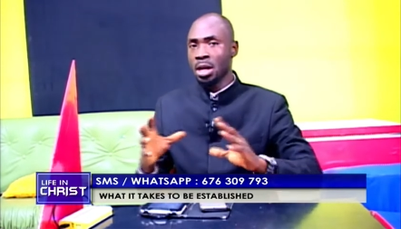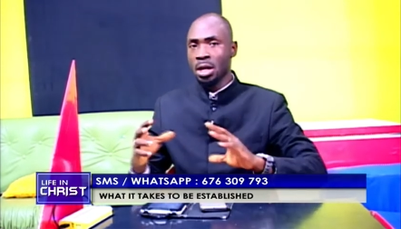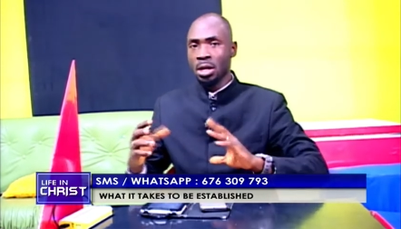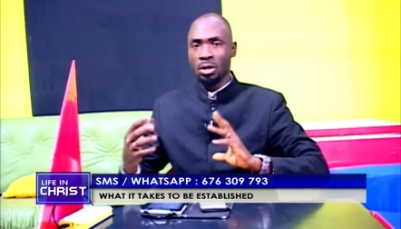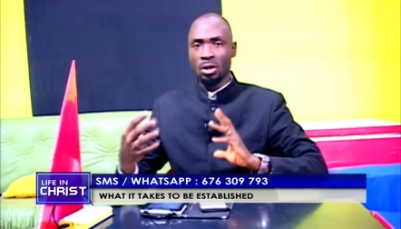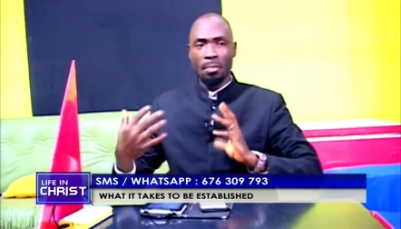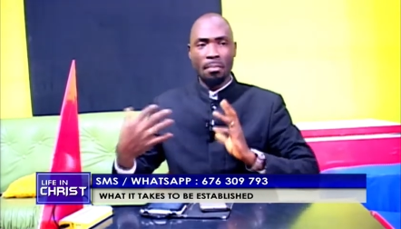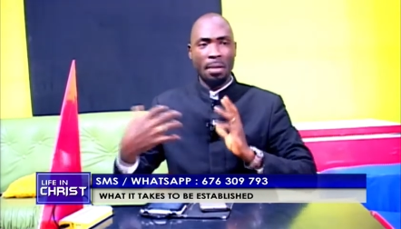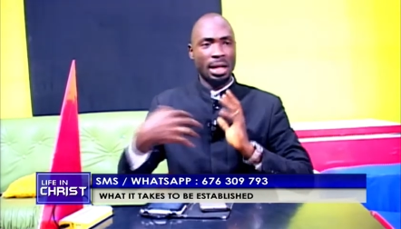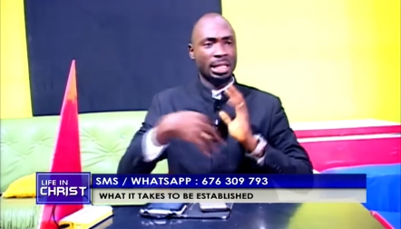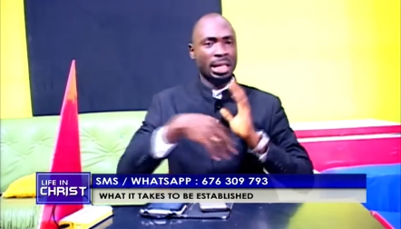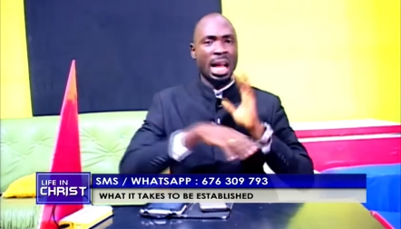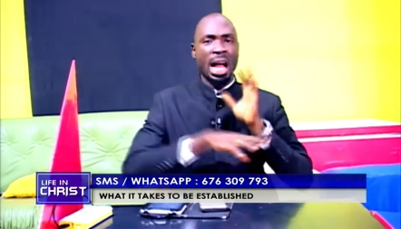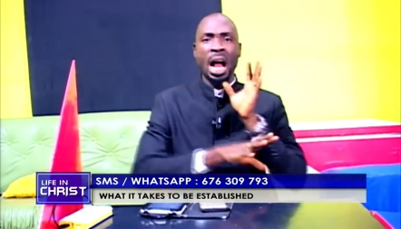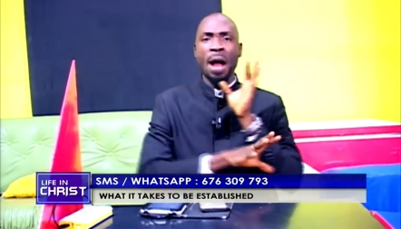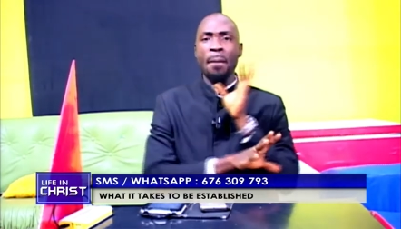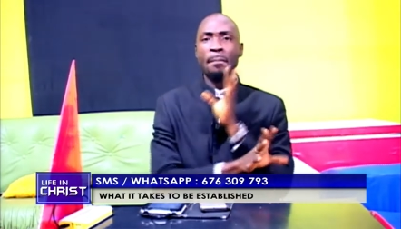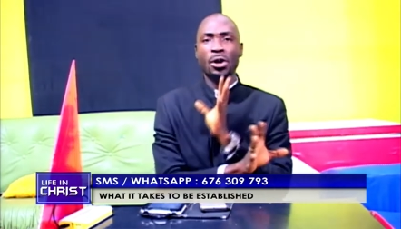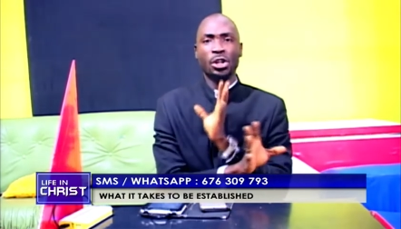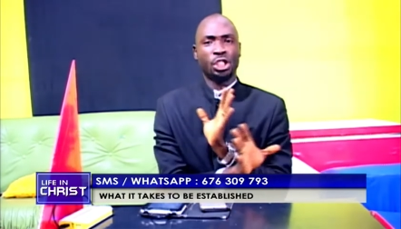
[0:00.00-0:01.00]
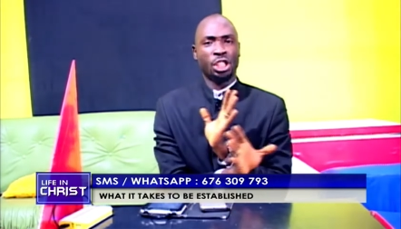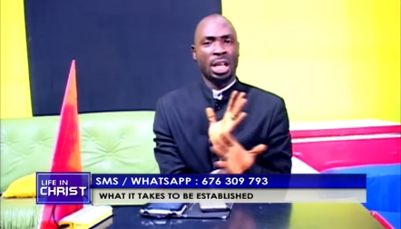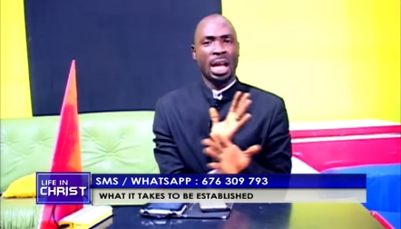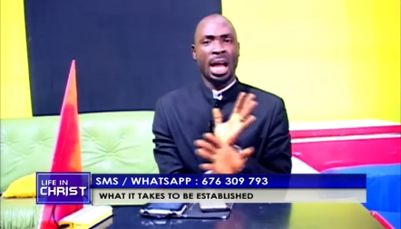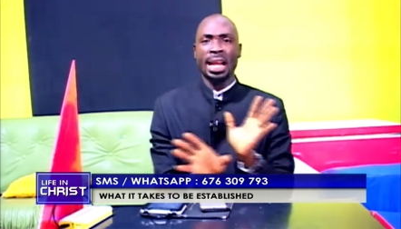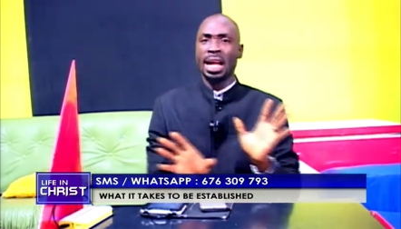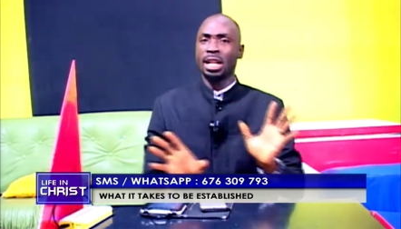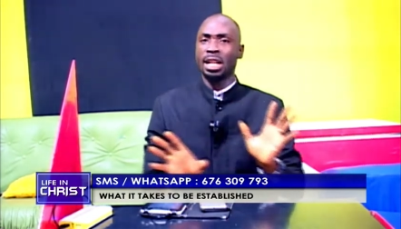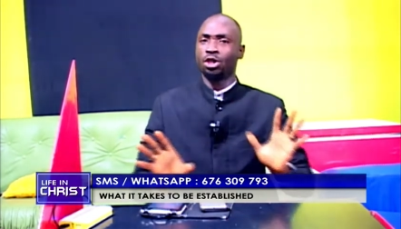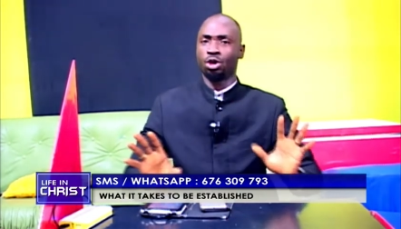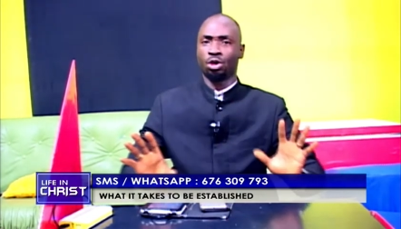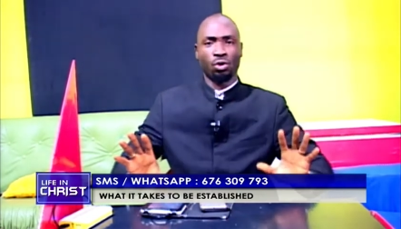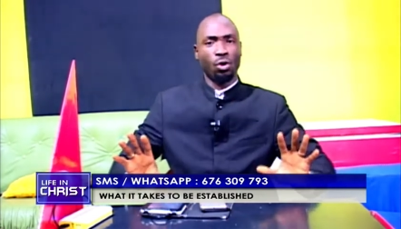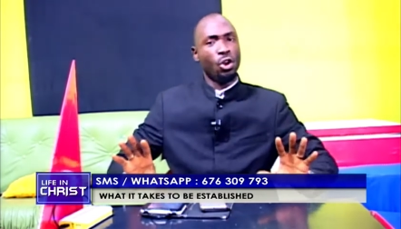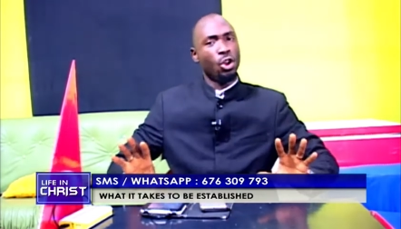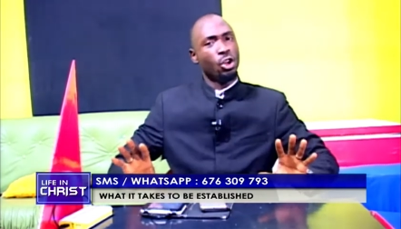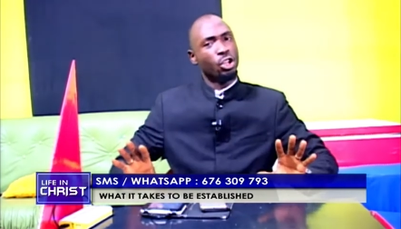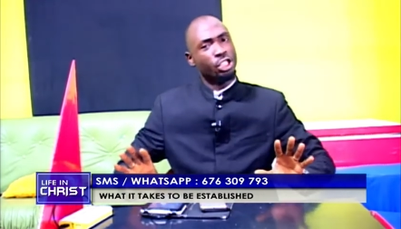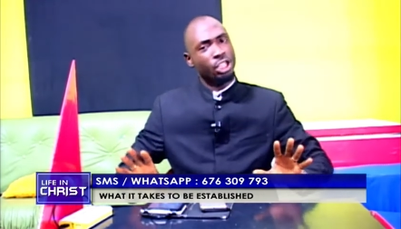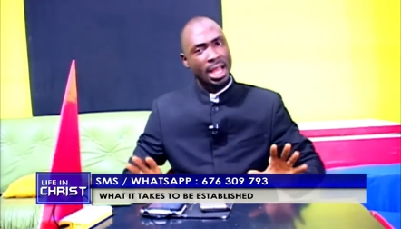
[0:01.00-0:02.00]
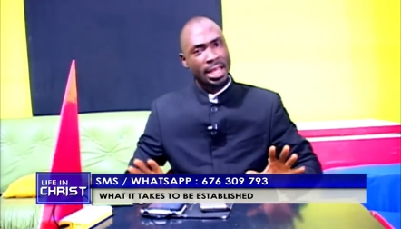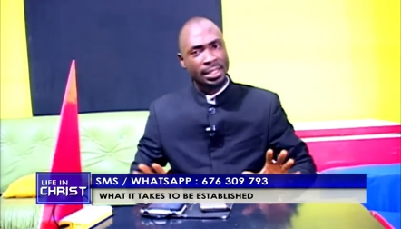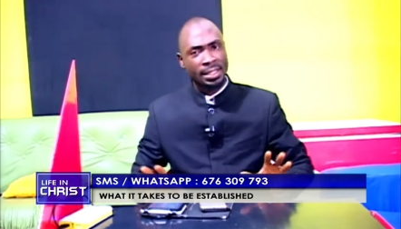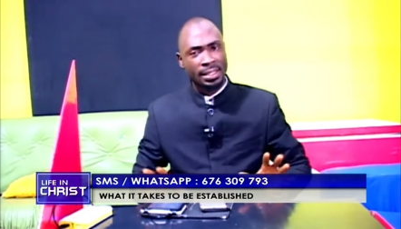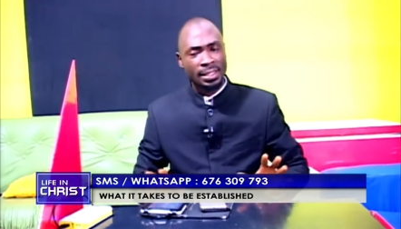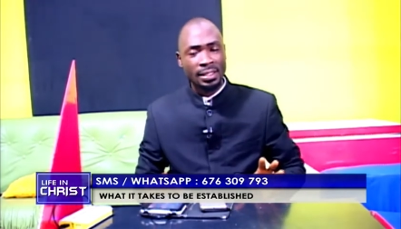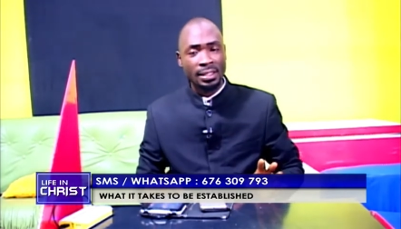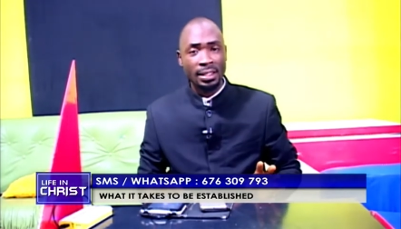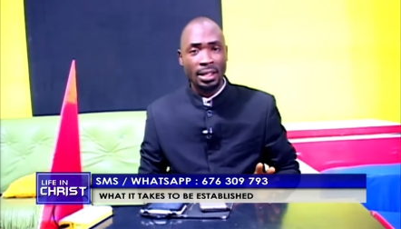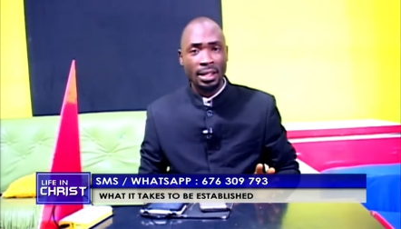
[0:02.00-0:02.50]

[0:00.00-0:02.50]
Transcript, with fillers: no matter how much he had astrologers,